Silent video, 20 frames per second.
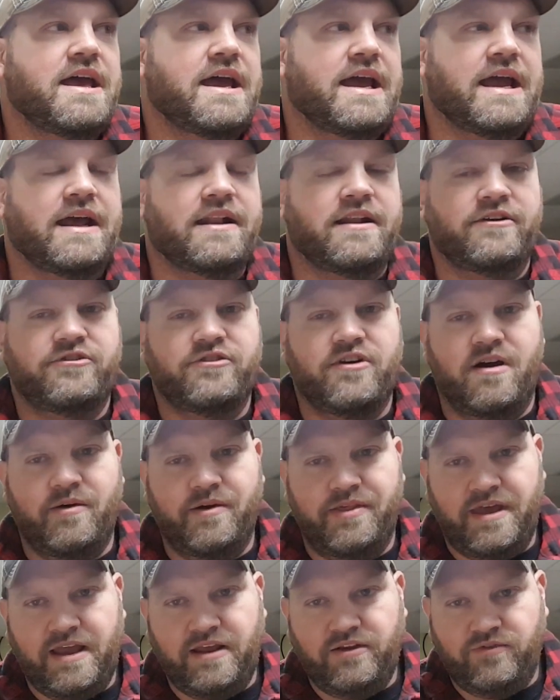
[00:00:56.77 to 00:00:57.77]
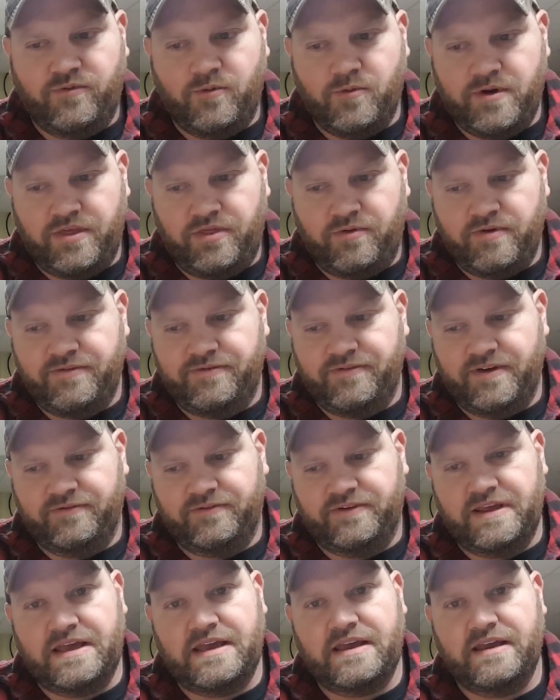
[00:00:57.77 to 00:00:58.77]
And I shot with
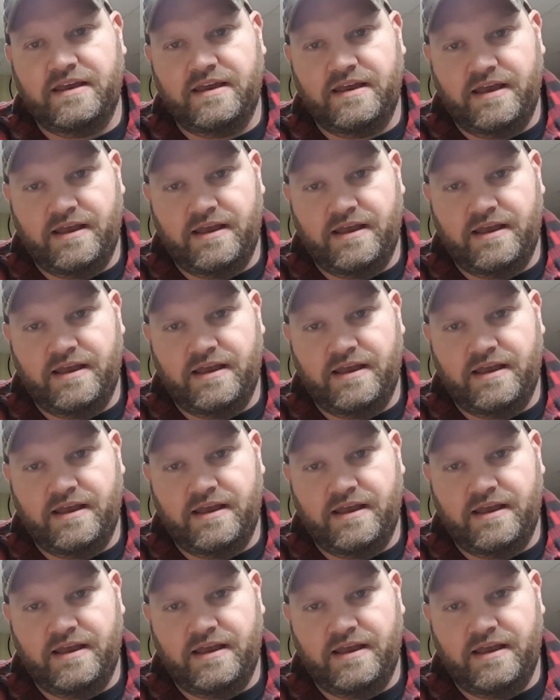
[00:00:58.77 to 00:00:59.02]
H4350,